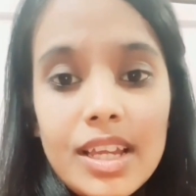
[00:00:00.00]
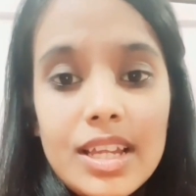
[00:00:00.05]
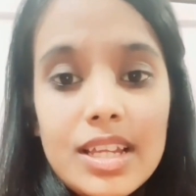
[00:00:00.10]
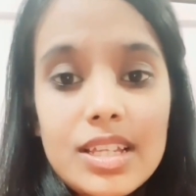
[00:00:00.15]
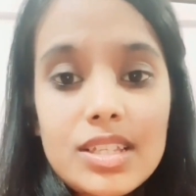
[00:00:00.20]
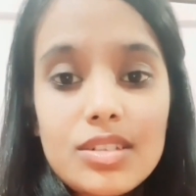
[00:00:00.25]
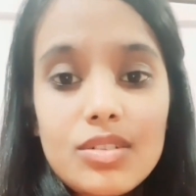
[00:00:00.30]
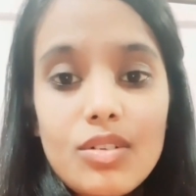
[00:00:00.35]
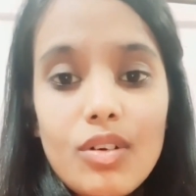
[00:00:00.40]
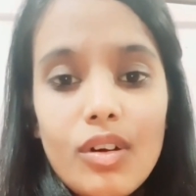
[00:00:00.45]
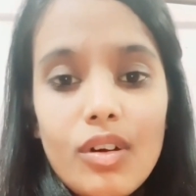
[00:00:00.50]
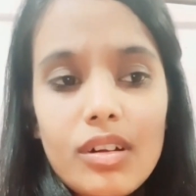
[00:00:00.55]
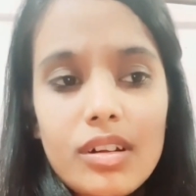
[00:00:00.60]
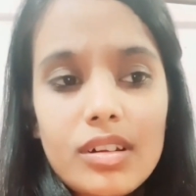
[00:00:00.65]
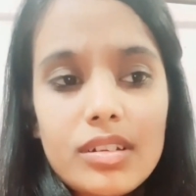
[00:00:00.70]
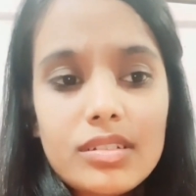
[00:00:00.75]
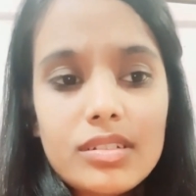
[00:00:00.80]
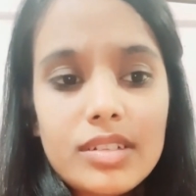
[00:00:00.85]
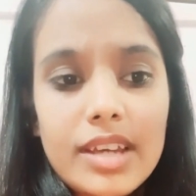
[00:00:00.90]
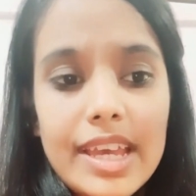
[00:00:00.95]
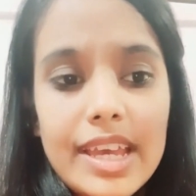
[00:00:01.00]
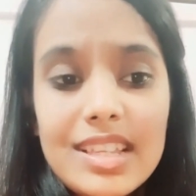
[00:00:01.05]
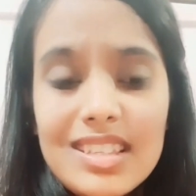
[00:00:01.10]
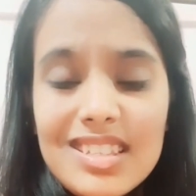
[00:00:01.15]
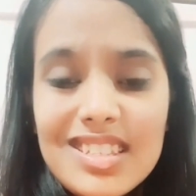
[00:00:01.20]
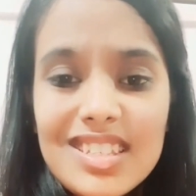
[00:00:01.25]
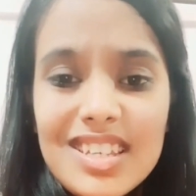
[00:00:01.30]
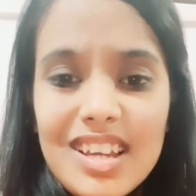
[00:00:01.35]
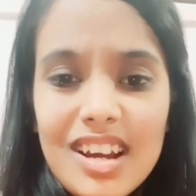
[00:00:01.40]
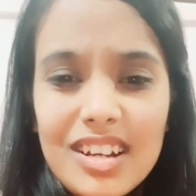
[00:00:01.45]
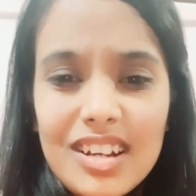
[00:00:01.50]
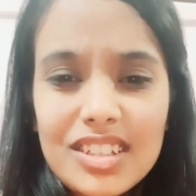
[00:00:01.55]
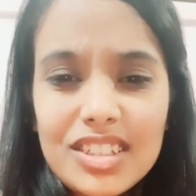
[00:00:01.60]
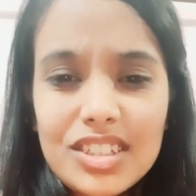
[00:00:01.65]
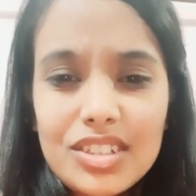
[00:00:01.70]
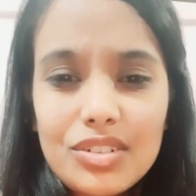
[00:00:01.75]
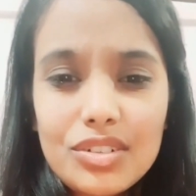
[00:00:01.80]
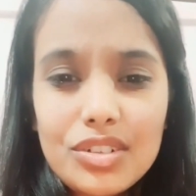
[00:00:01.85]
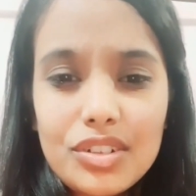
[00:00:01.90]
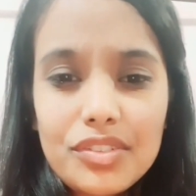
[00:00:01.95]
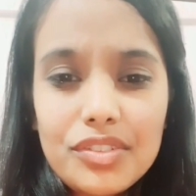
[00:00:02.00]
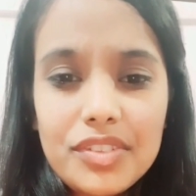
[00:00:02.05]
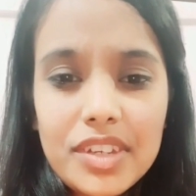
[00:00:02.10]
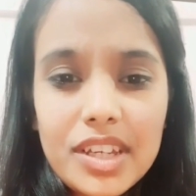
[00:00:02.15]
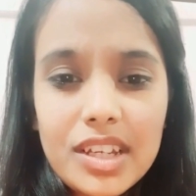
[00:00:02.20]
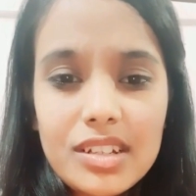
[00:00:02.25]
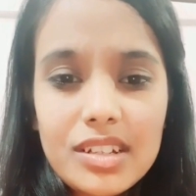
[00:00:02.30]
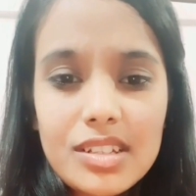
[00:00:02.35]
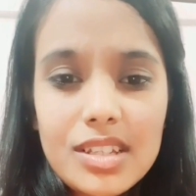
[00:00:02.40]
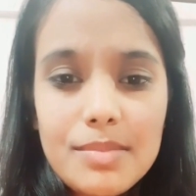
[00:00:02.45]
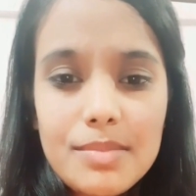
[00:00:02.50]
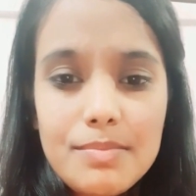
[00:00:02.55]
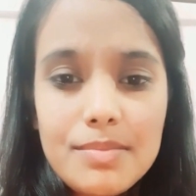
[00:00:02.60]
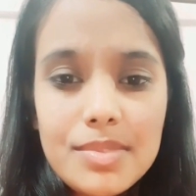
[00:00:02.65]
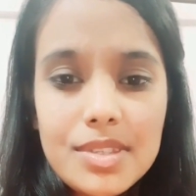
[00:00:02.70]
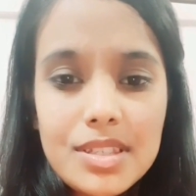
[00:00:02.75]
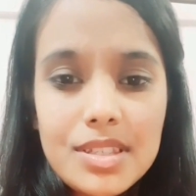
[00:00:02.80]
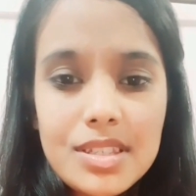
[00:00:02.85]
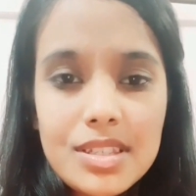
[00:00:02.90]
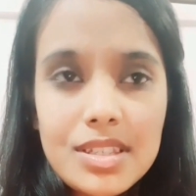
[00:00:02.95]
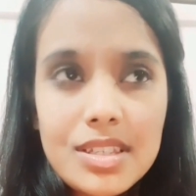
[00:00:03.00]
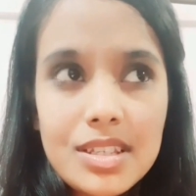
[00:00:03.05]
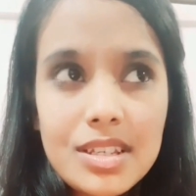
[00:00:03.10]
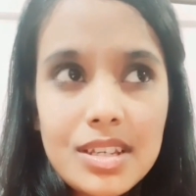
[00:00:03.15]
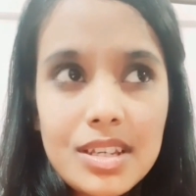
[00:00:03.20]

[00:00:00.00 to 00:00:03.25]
It's called NCRT on your fingertips.